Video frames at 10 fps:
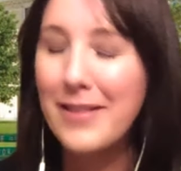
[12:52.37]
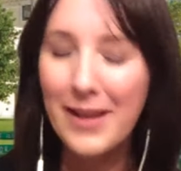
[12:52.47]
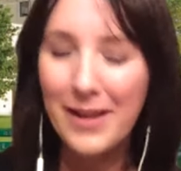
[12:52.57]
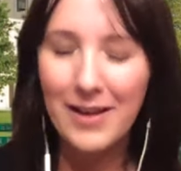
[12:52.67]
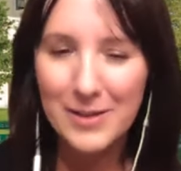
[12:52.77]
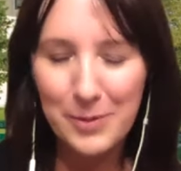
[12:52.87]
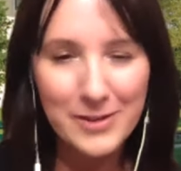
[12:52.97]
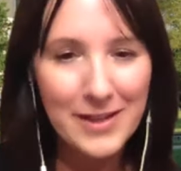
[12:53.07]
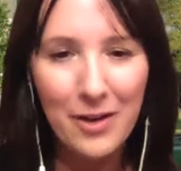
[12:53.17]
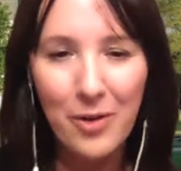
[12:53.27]
they
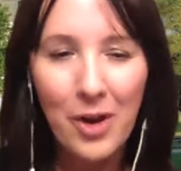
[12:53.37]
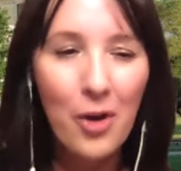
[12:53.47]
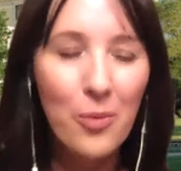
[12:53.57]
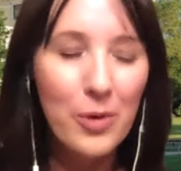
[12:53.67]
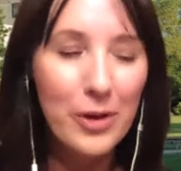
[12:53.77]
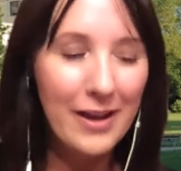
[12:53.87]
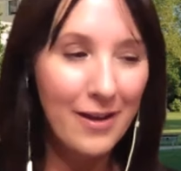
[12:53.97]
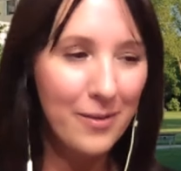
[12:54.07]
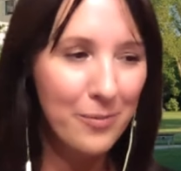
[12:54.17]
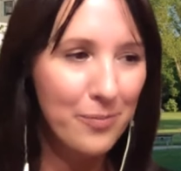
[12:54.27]
expressed how really
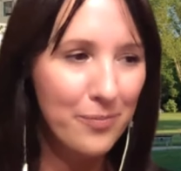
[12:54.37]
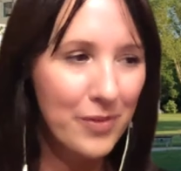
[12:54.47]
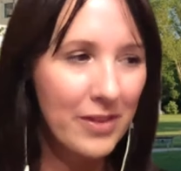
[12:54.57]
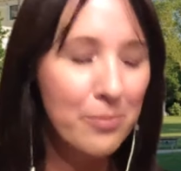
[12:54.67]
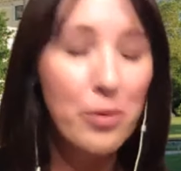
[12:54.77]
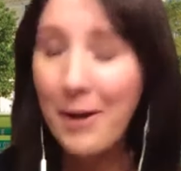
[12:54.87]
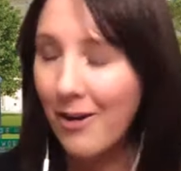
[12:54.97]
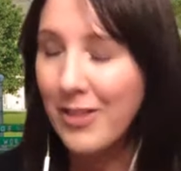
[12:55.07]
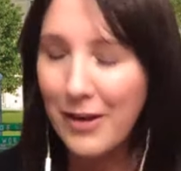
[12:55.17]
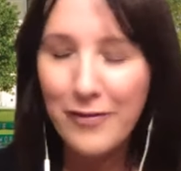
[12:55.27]
um,
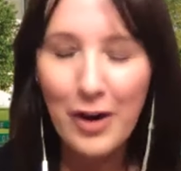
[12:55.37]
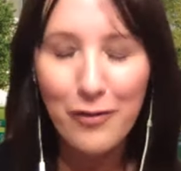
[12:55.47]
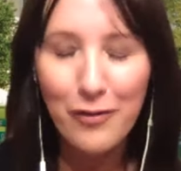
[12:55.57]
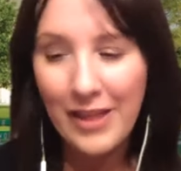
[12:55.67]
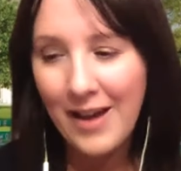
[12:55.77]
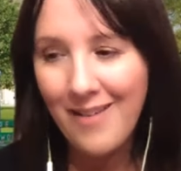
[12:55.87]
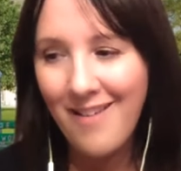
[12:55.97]
prepared they felt for that.